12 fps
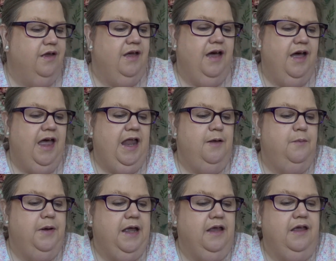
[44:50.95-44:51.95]
Helen
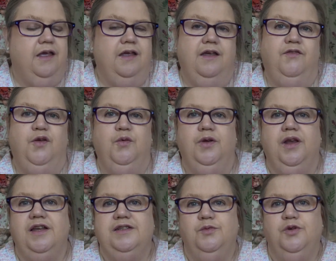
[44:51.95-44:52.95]
blanket. If you would
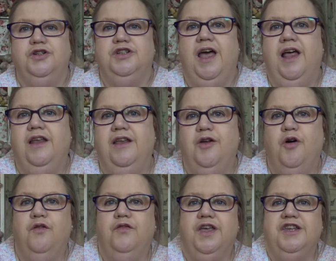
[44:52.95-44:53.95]
like to watch Helen
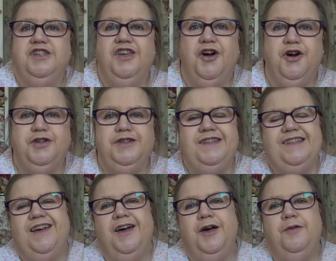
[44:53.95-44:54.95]
of Giddy Yarns,
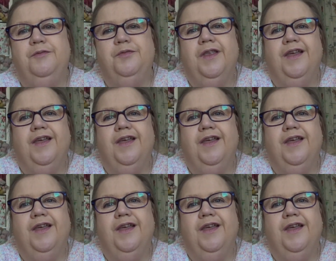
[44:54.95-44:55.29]
Yarns